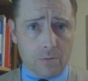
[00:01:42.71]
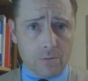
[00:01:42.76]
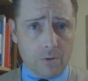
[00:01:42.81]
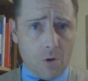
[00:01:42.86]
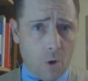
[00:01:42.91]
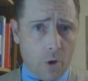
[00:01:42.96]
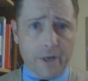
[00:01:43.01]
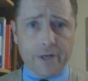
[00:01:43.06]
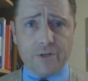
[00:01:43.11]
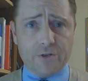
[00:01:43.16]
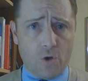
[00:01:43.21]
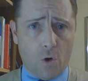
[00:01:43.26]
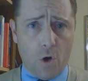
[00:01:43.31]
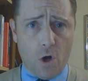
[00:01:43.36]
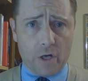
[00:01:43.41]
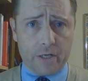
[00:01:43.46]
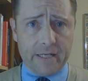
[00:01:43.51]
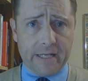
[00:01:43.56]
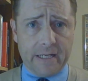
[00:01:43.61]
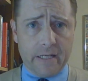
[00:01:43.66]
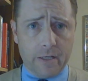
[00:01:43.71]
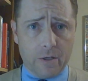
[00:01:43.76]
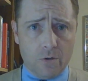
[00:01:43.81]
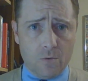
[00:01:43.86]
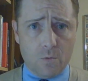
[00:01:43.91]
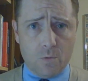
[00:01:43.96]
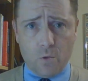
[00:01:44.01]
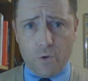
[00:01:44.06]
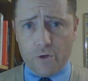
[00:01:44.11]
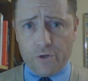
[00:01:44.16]
aren't talking
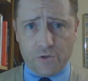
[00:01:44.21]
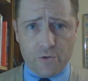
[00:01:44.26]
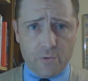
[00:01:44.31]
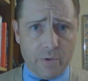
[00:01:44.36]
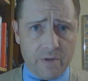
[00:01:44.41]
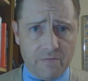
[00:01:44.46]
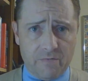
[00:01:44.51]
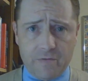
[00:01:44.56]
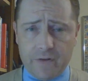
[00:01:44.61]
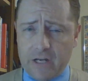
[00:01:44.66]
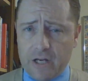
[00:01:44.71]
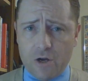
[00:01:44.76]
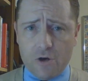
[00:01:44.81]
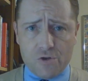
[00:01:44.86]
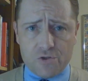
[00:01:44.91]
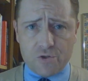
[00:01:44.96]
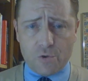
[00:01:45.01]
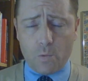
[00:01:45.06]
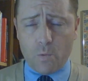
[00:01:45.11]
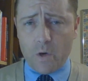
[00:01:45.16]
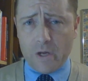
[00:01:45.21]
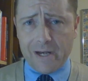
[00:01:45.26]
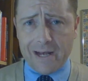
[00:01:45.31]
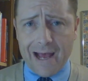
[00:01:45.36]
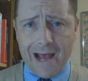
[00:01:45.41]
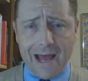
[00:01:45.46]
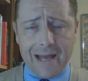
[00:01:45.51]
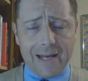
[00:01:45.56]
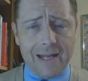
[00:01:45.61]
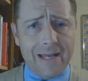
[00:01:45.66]
or doing videos or
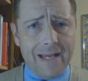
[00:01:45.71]
whatnot